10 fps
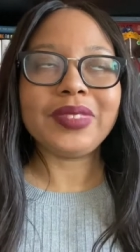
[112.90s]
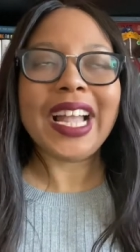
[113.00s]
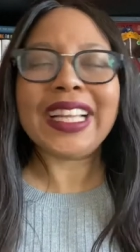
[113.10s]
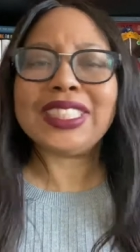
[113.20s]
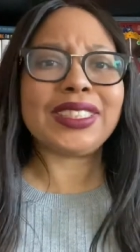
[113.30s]

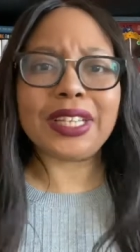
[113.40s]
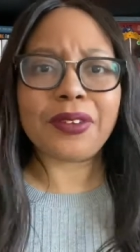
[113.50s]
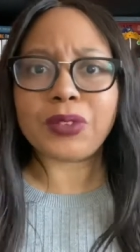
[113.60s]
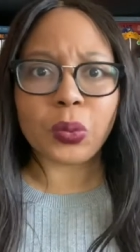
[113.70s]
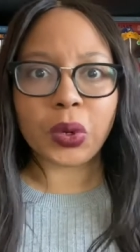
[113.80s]
I just think
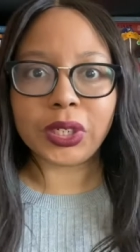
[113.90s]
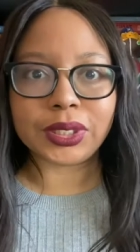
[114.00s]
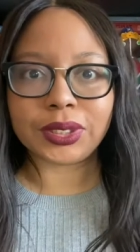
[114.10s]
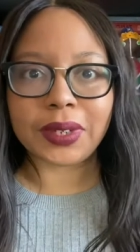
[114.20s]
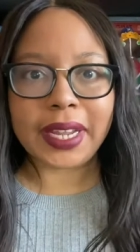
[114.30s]
of the
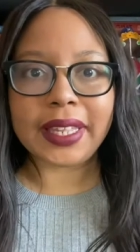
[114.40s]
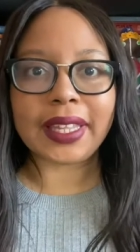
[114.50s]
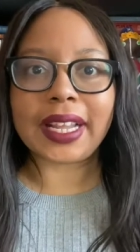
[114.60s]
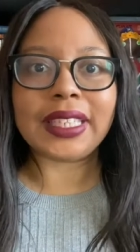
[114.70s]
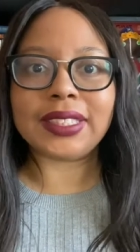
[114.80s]
worst, right?
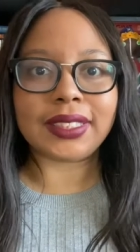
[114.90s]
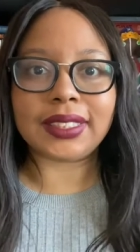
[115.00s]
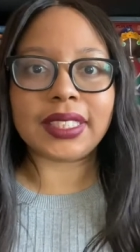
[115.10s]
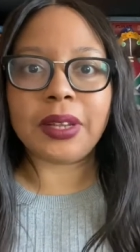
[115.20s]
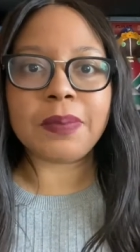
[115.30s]
Like I
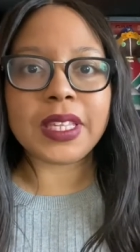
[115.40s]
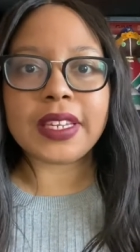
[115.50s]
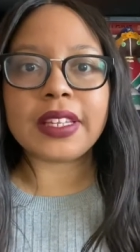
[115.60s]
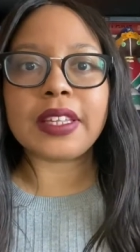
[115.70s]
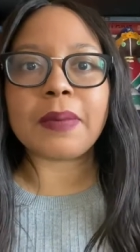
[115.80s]
just
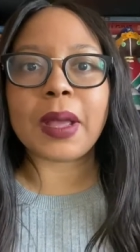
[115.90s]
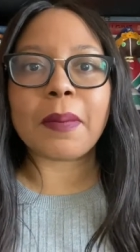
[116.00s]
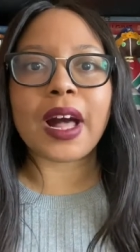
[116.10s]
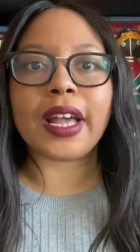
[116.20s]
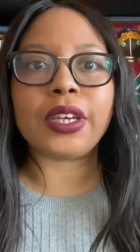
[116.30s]
immediately my
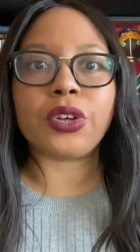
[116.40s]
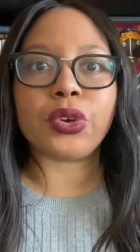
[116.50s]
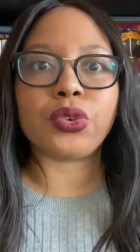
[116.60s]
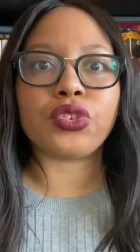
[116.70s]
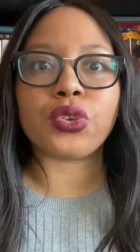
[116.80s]
mind
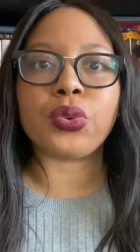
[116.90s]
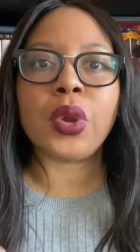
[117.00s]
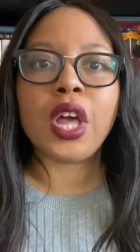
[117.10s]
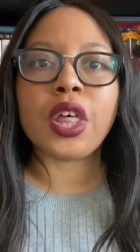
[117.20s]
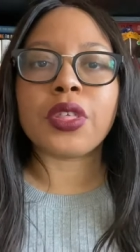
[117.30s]
goes to
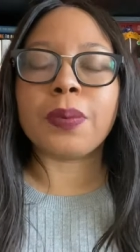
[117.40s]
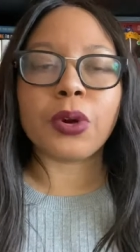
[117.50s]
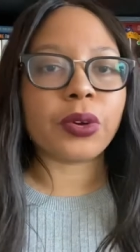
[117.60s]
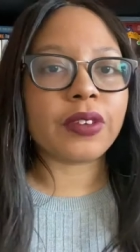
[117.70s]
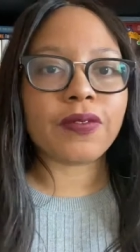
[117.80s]
the
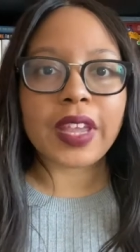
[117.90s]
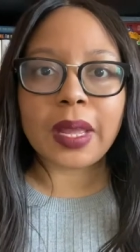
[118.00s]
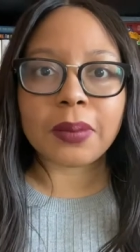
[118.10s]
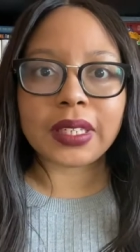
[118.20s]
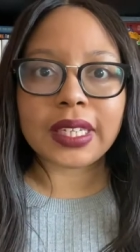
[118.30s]
broken
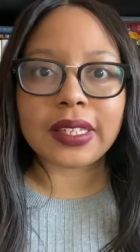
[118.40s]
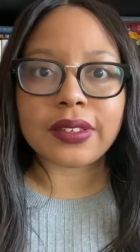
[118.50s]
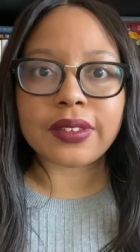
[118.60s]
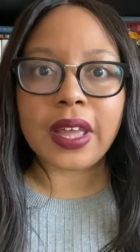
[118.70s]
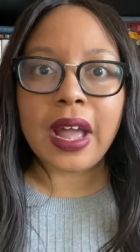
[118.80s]

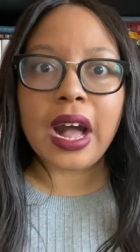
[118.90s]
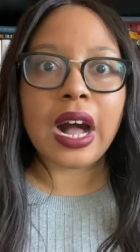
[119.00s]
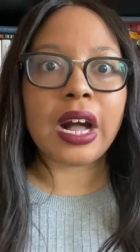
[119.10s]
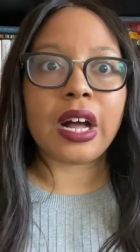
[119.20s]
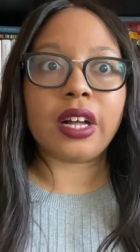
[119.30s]
families,
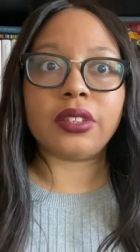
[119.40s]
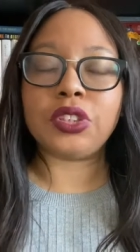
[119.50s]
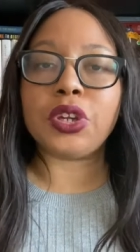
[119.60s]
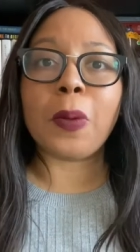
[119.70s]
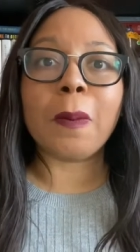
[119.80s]
uh, you
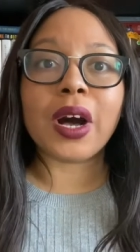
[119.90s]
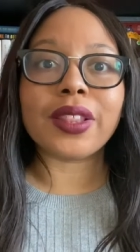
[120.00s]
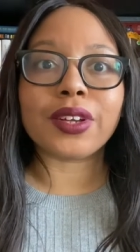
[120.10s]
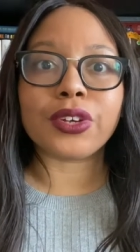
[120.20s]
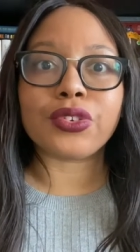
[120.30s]
know,
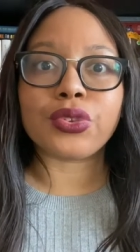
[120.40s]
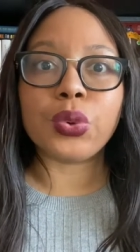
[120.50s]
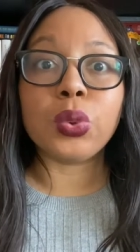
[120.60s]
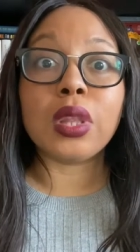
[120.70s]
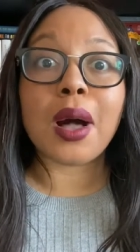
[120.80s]
mothers who
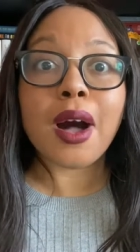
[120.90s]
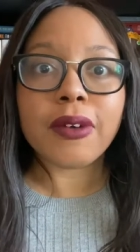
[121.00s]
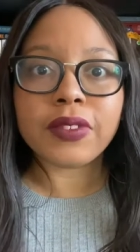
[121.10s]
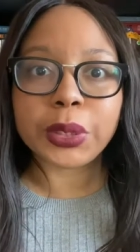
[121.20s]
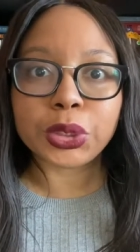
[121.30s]

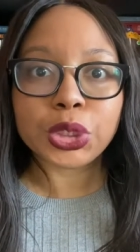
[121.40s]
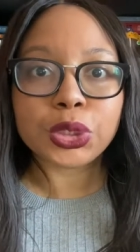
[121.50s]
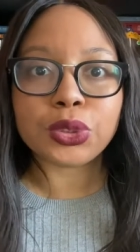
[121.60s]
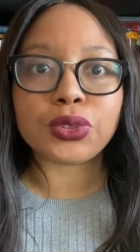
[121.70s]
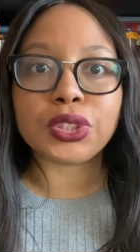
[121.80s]
love their
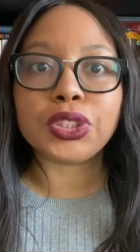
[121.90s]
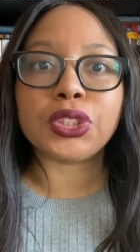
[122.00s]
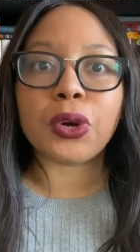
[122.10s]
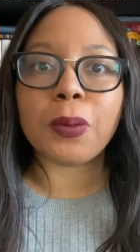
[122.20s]
children so